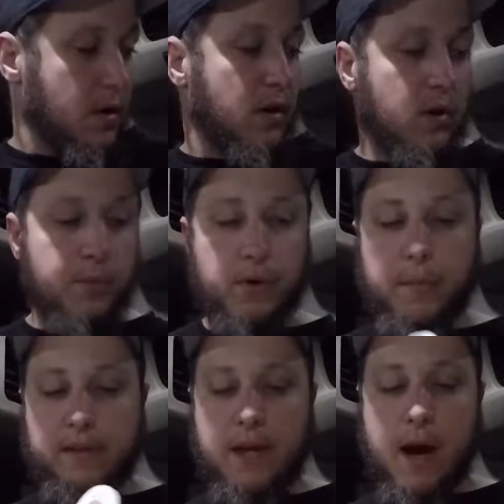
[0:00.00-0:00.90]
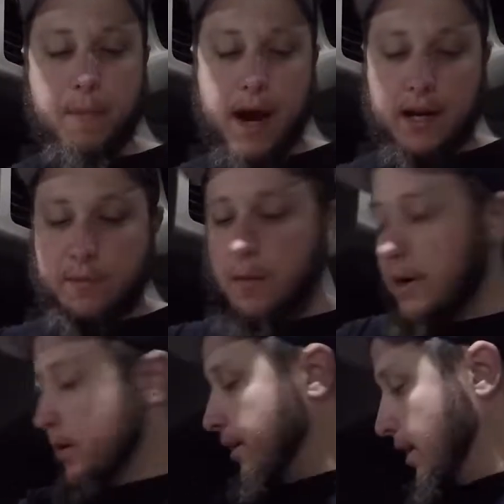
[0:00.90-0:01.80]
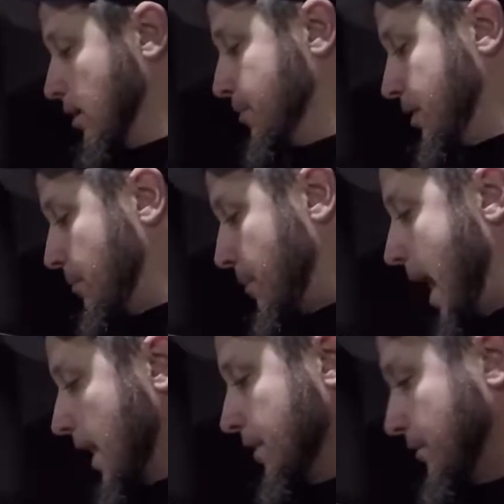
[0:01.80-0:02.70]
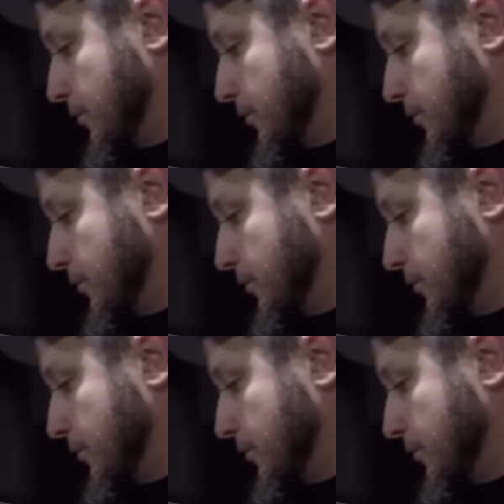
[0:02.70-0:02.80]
I'll put my top back of my butter here, put it back in the